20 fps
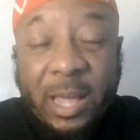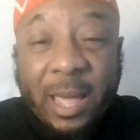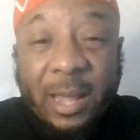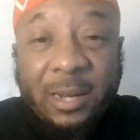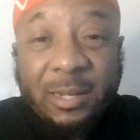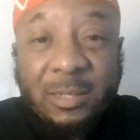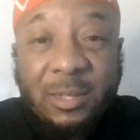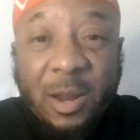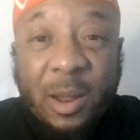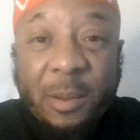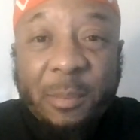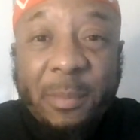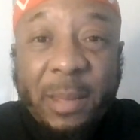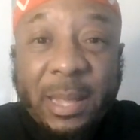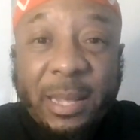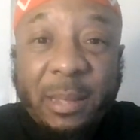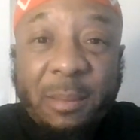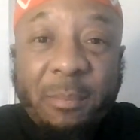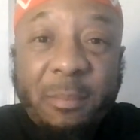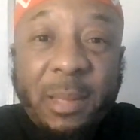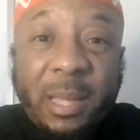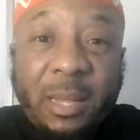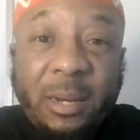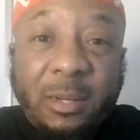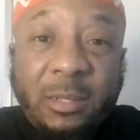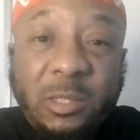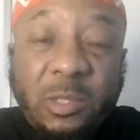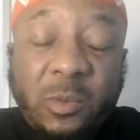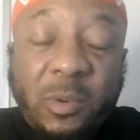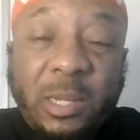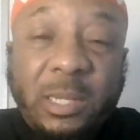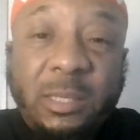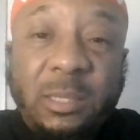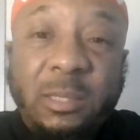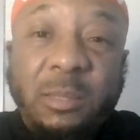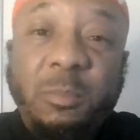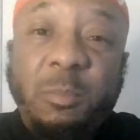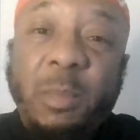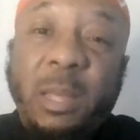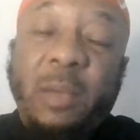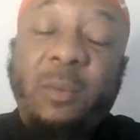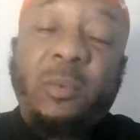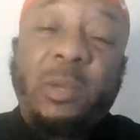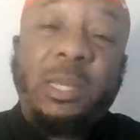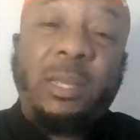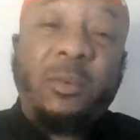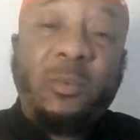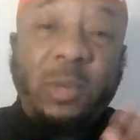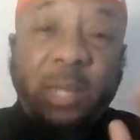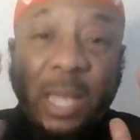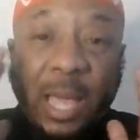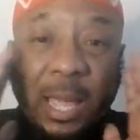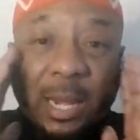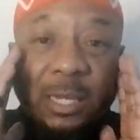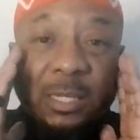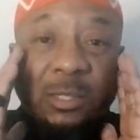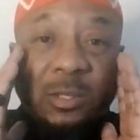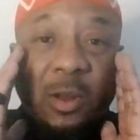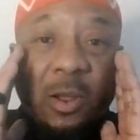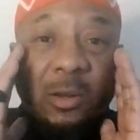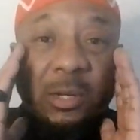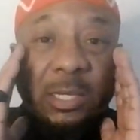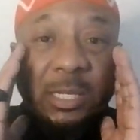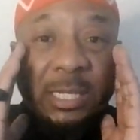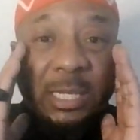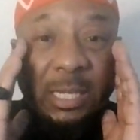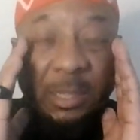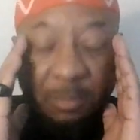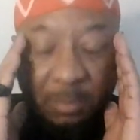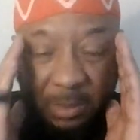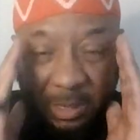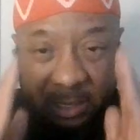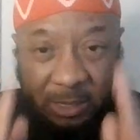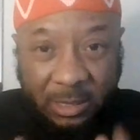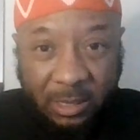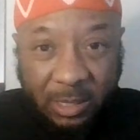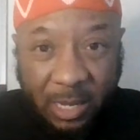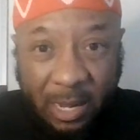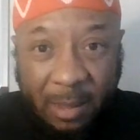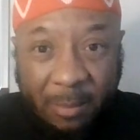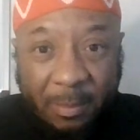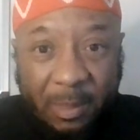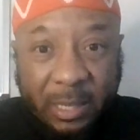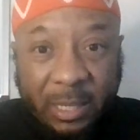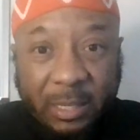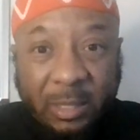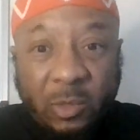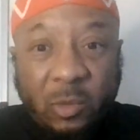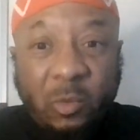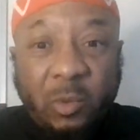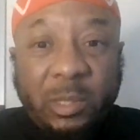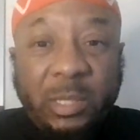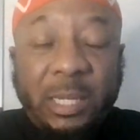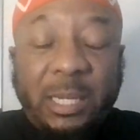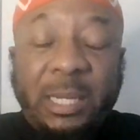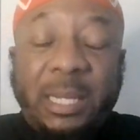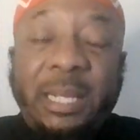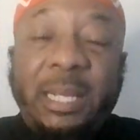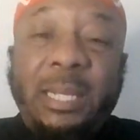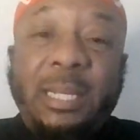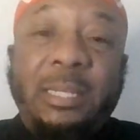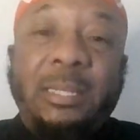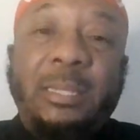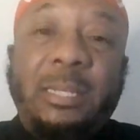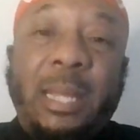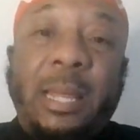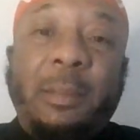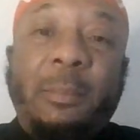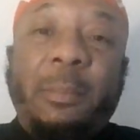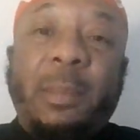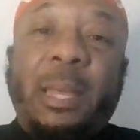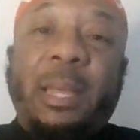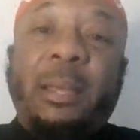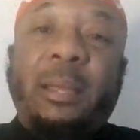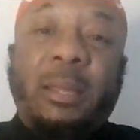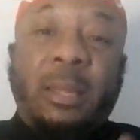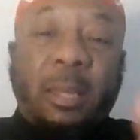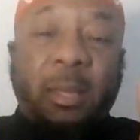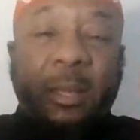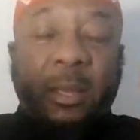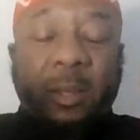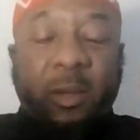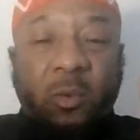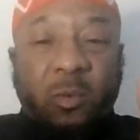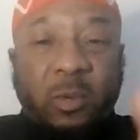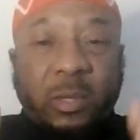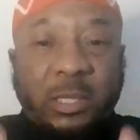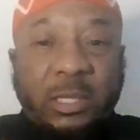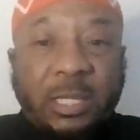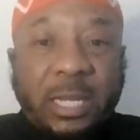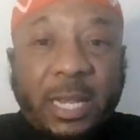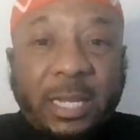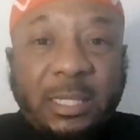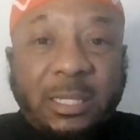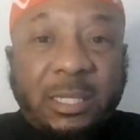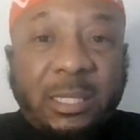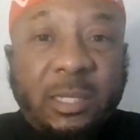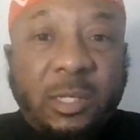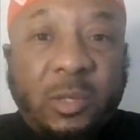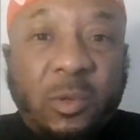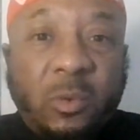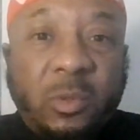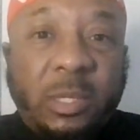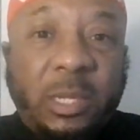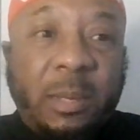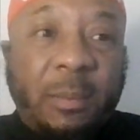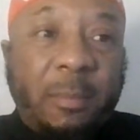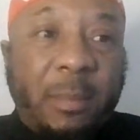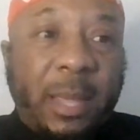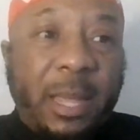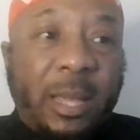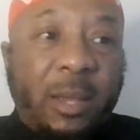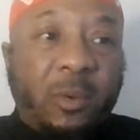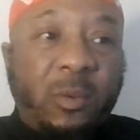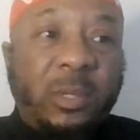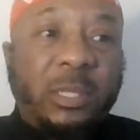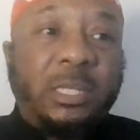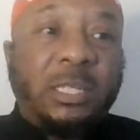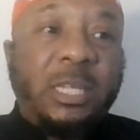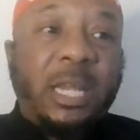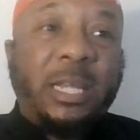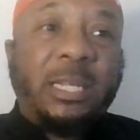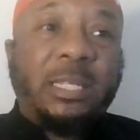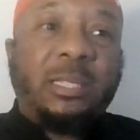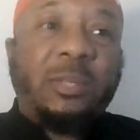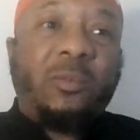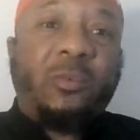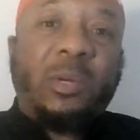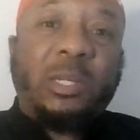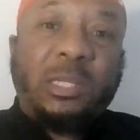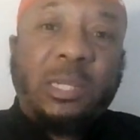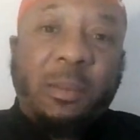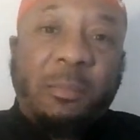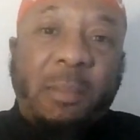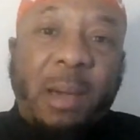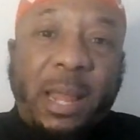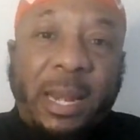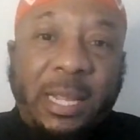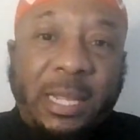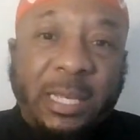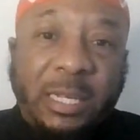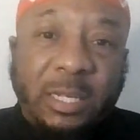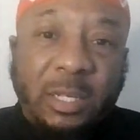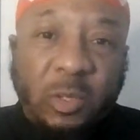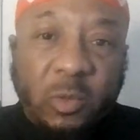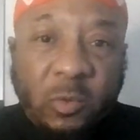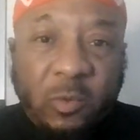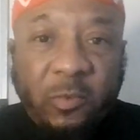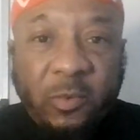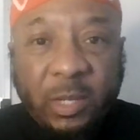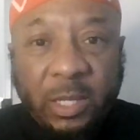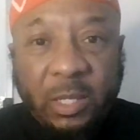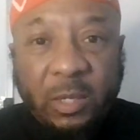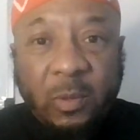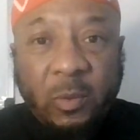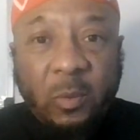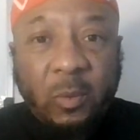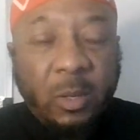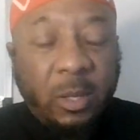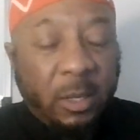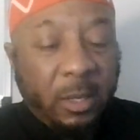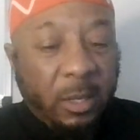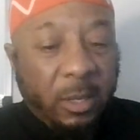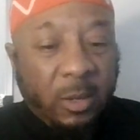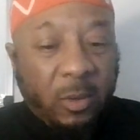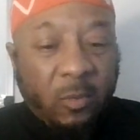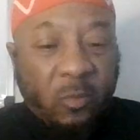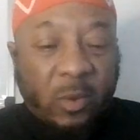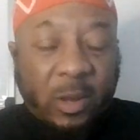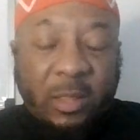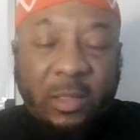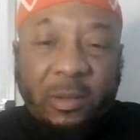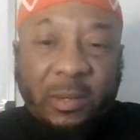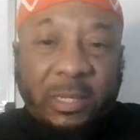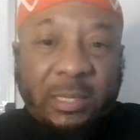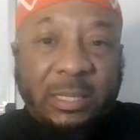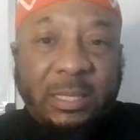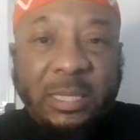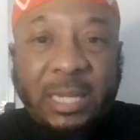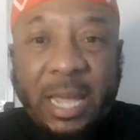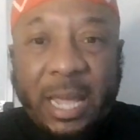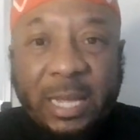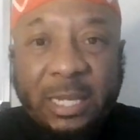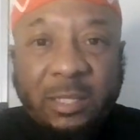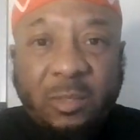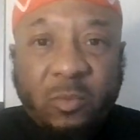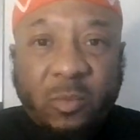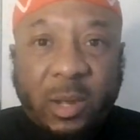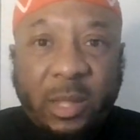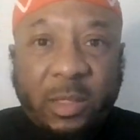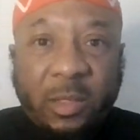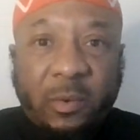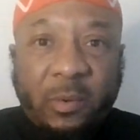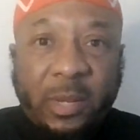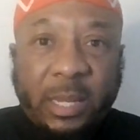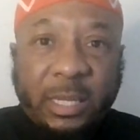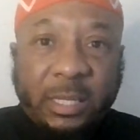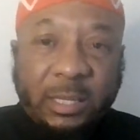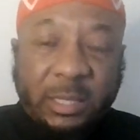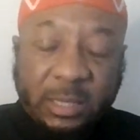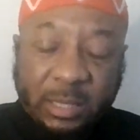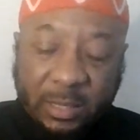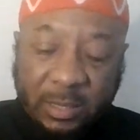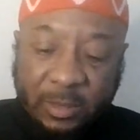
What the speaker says: start making better choices, man. We got to start to keep it Islamic and do what the deen say, man. Quit chasing dunya, man. Quit chasing what somebody can do for you. Whether it's sex, whether it's